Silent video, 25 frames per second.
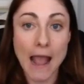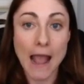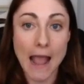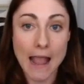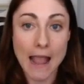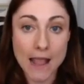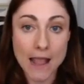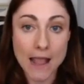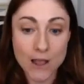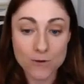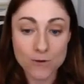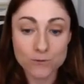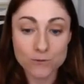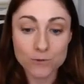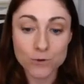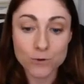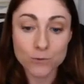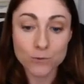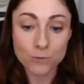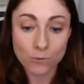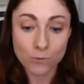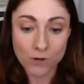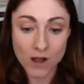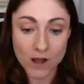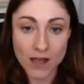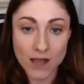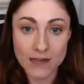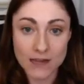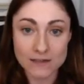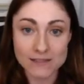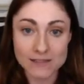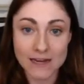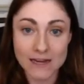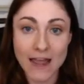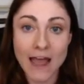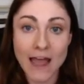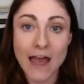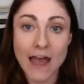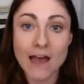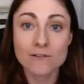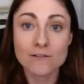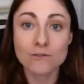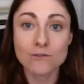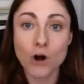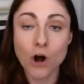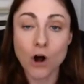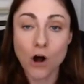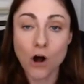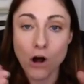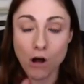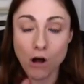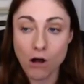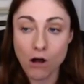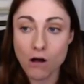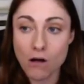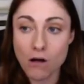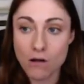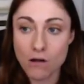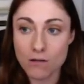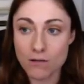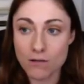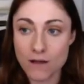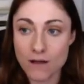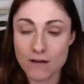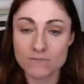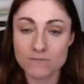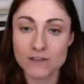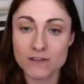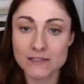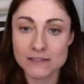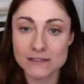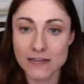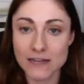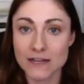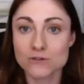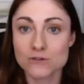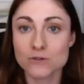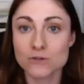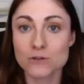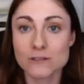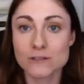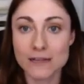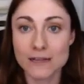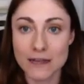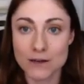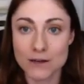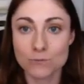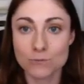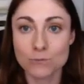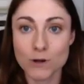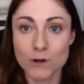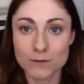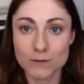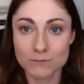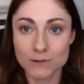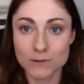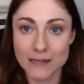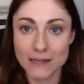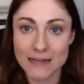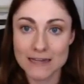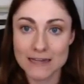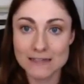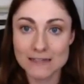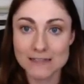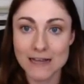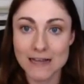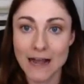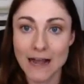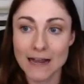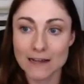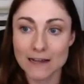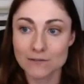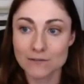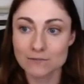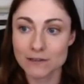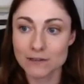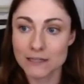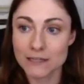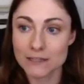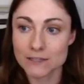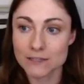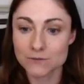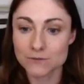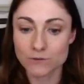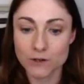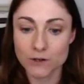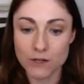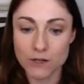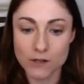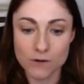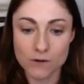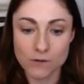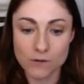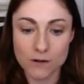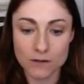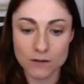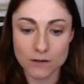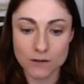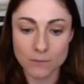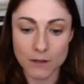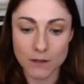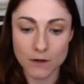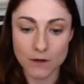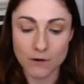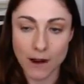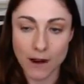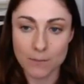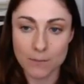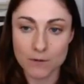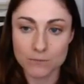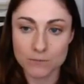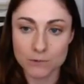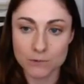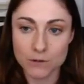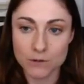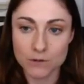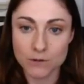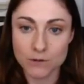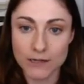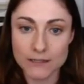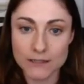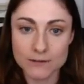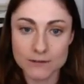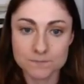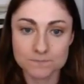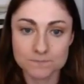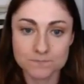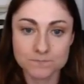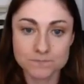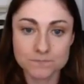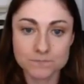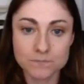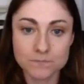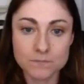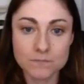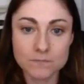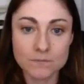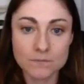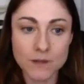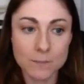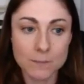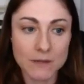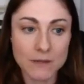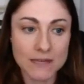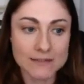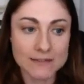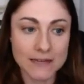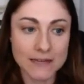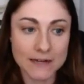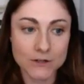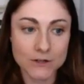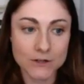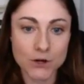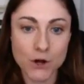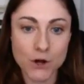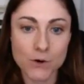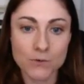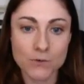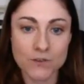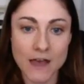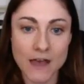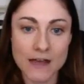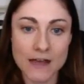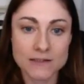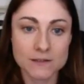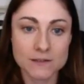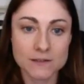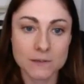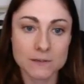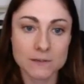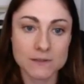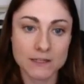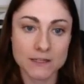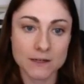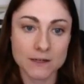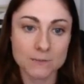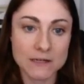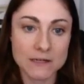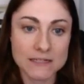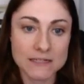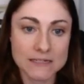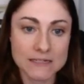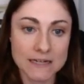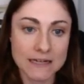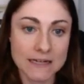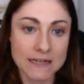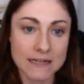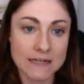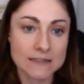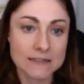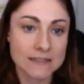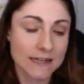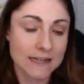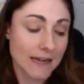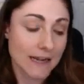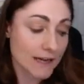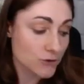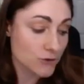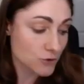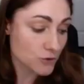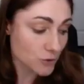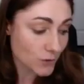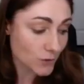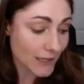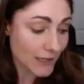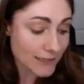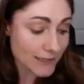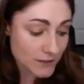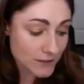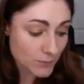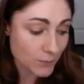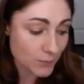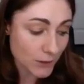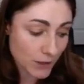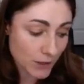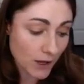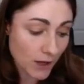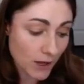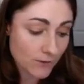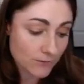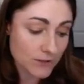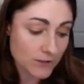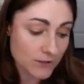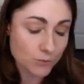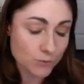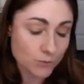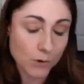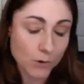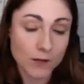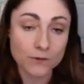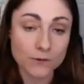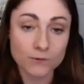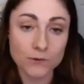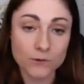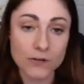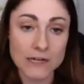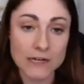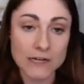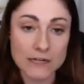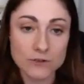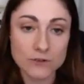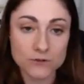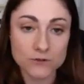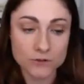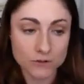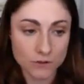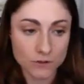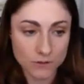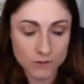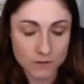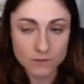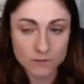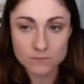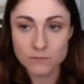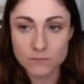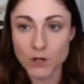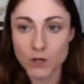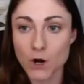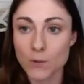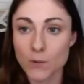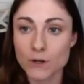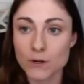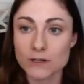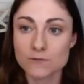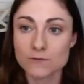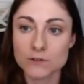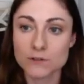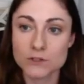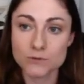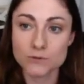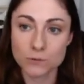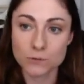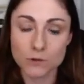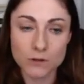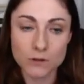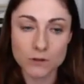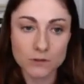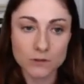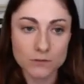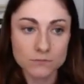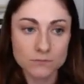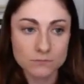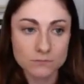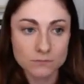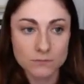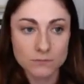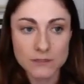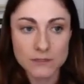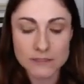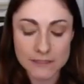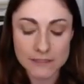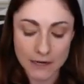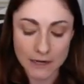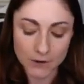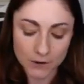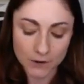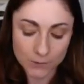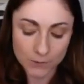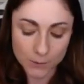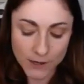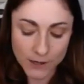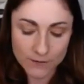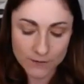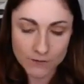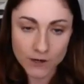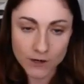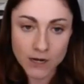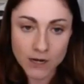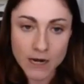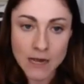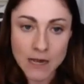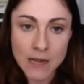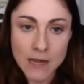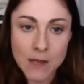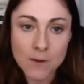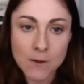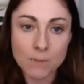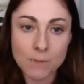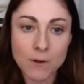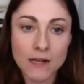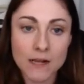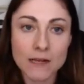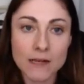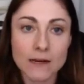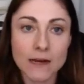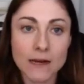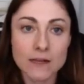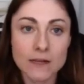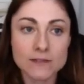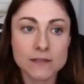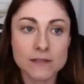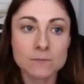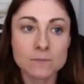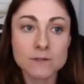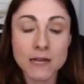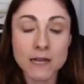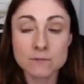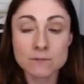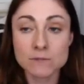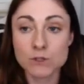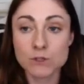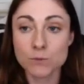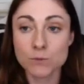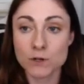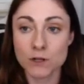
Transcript: If you want to have all of the schedules in one place, I have links for you. Let me grab them real quick, because I know that sometimes it can be tedious. Like I do like to print off each one for each, individual center or whatever, but sometimes you want